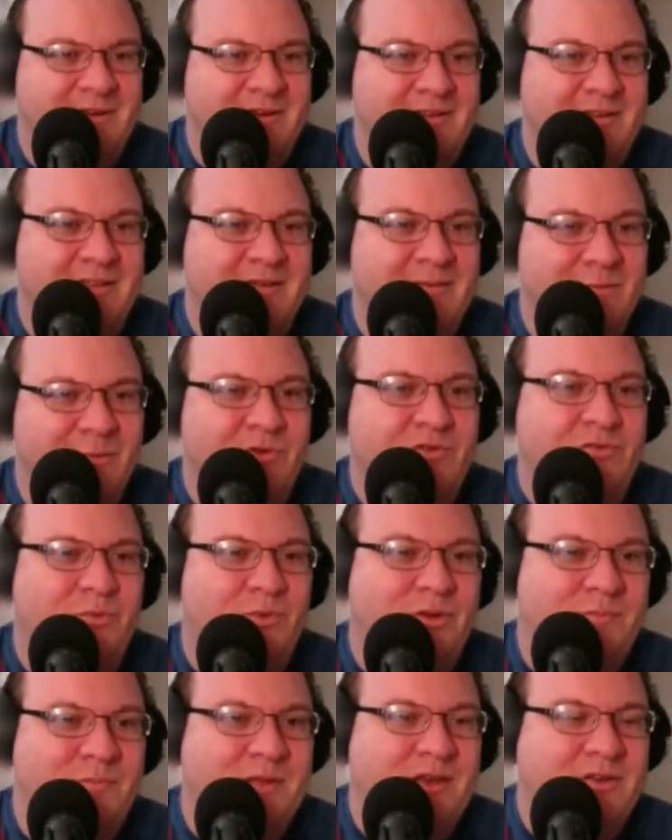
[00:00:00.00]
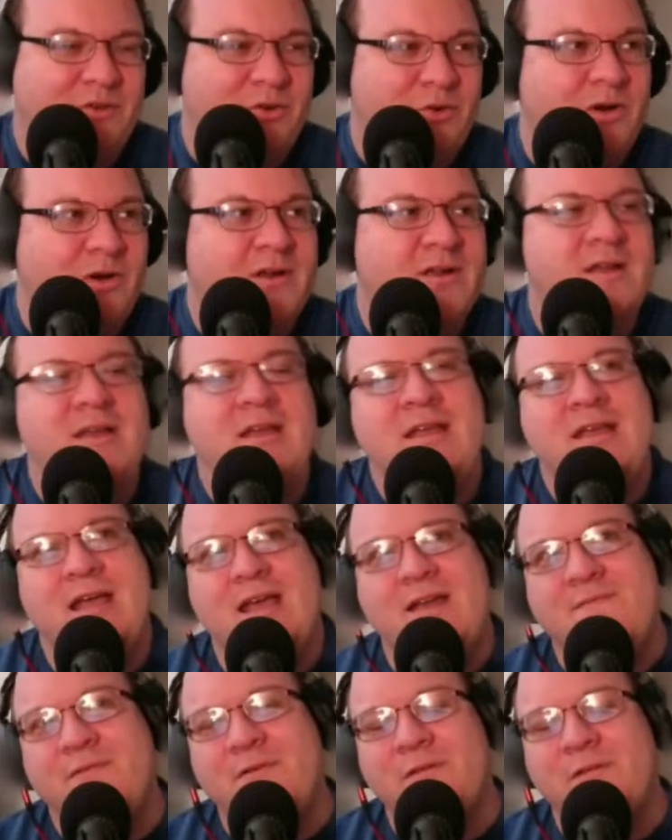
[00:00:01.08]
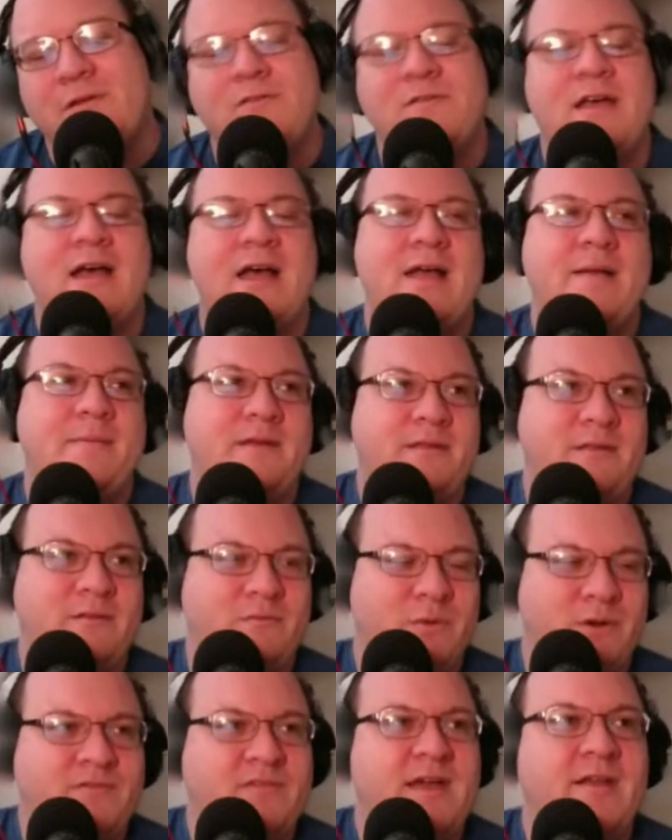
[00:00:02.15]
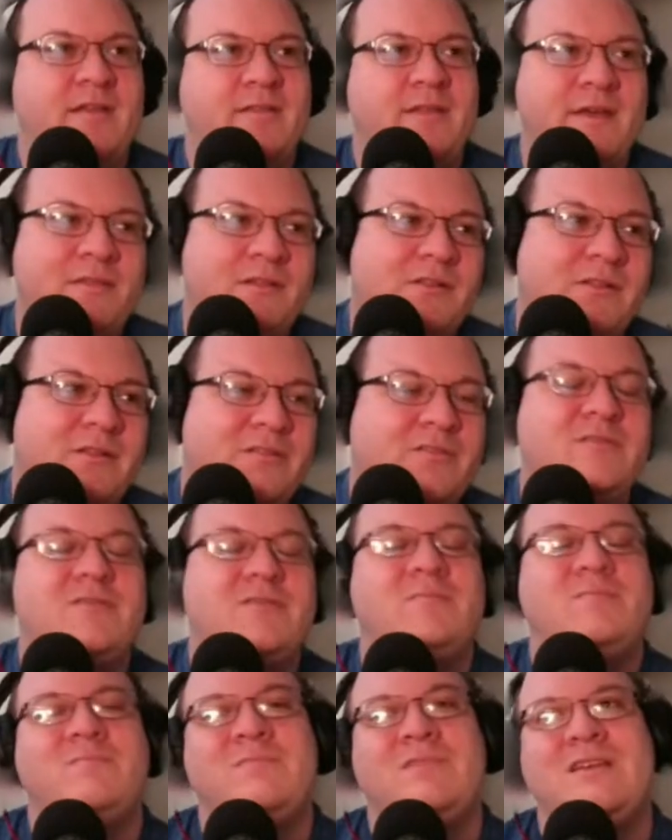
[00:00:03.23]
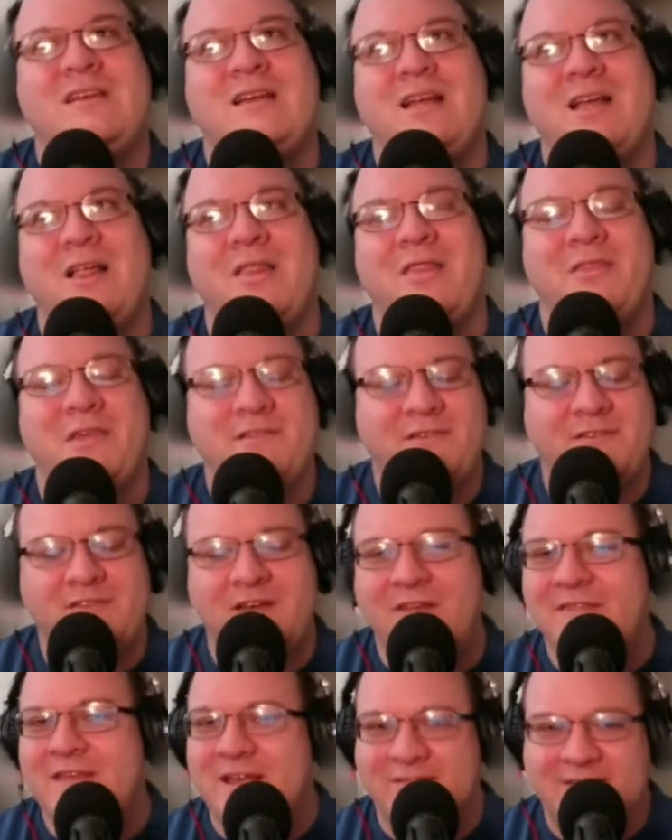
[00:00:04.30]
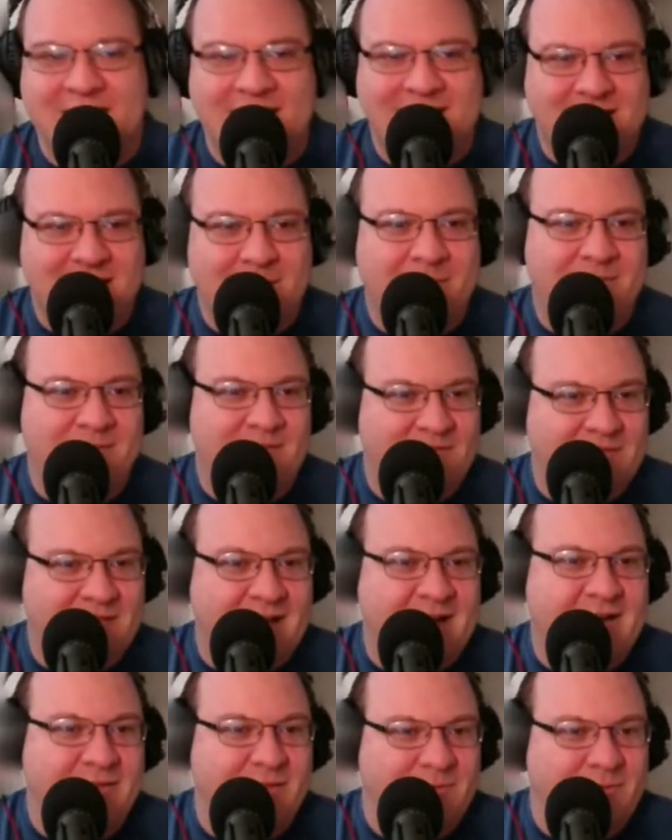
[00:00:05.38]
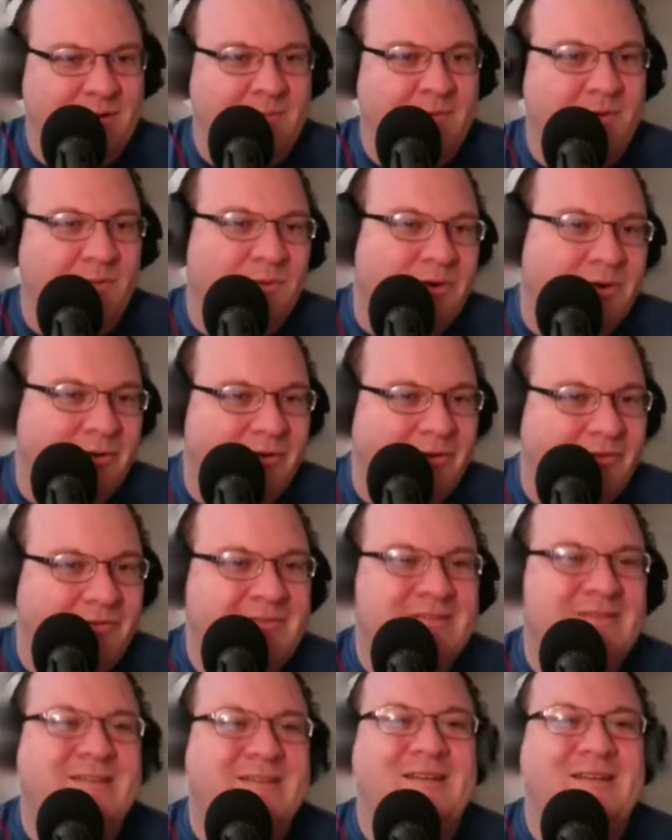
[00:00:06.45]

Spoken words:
originally, which would have been York, and for a little time in what is now the Netherlands. This is on the exact opposite side of the Roman world.